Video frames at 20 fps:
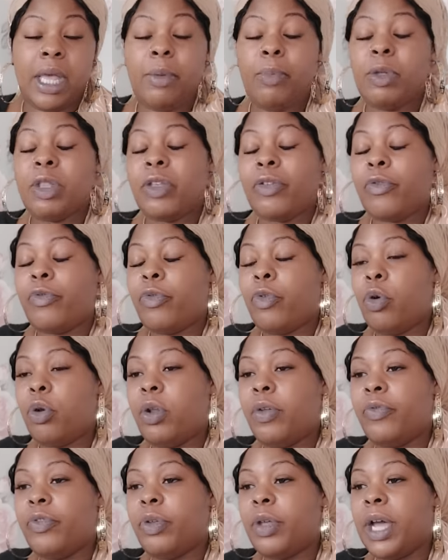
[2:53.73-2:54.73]
It'll be different for all
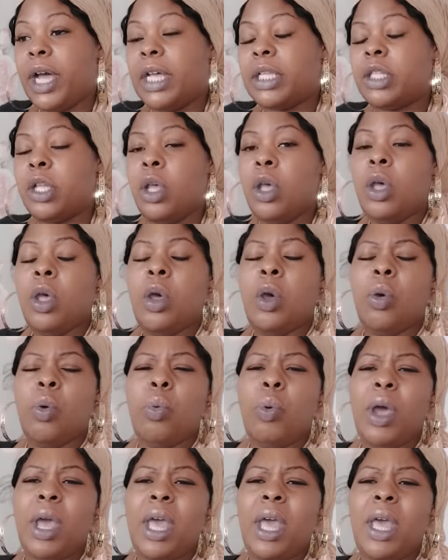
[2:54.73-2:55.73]
of you guys,
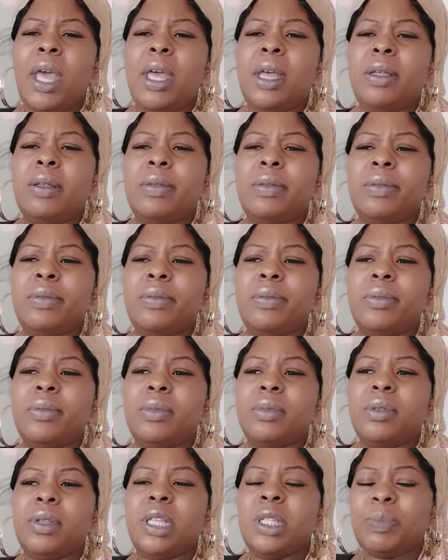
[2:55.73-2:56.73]
where
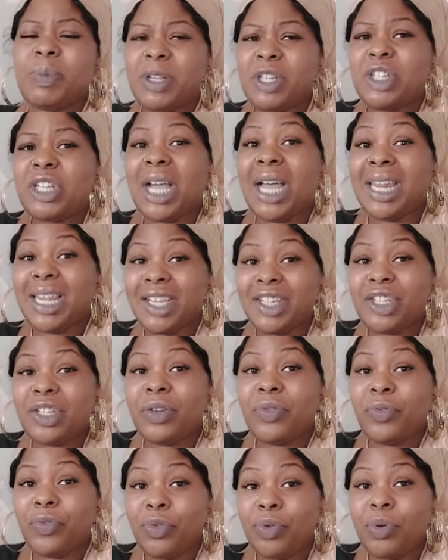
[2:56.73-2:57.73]
it's been
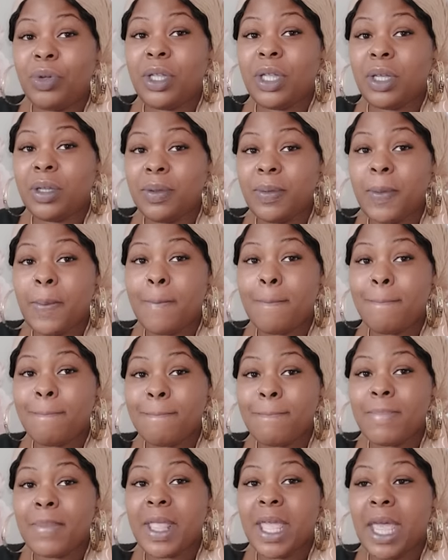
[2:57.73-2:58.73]
challenging for you,
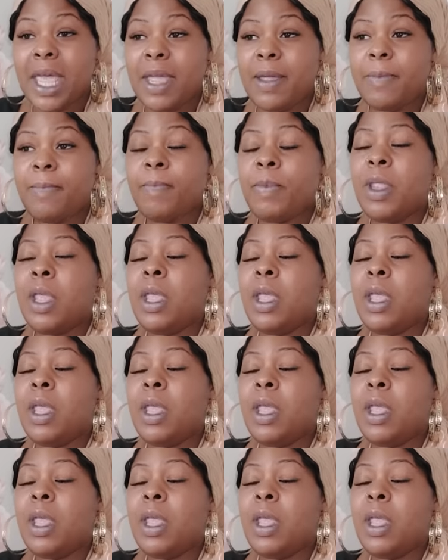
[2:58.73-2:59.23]
okay?